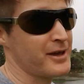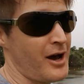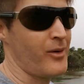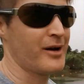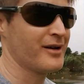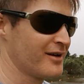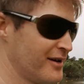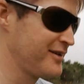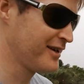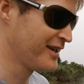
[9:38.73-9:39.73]
it going.
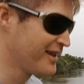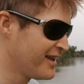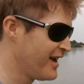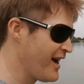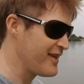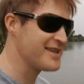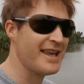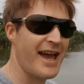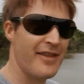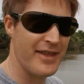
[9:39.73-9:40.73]
And
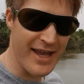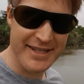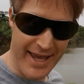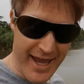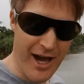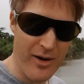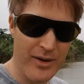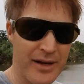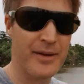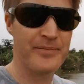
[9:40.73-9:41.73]
that's
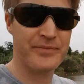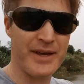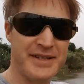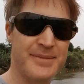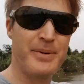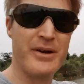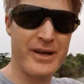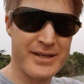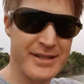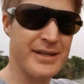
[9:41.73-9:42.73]
how
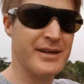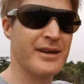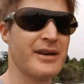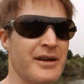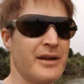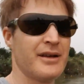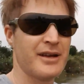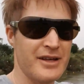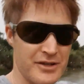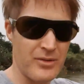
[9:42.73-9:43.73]
experience
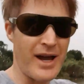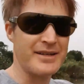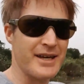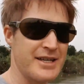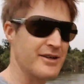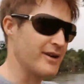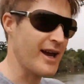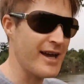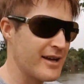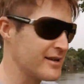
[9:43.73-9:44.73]
is a great teacher, okay?